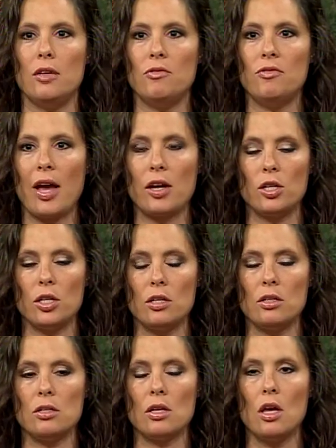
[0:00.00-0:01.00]

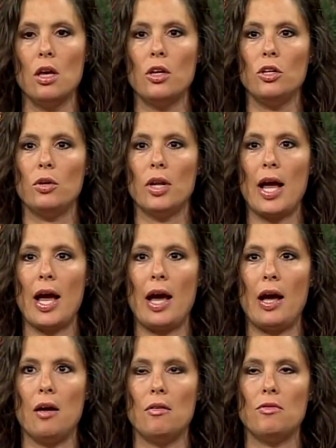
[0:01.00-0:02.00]
infections, you can
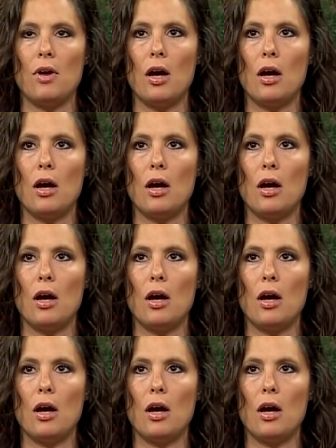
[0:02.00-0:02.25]
have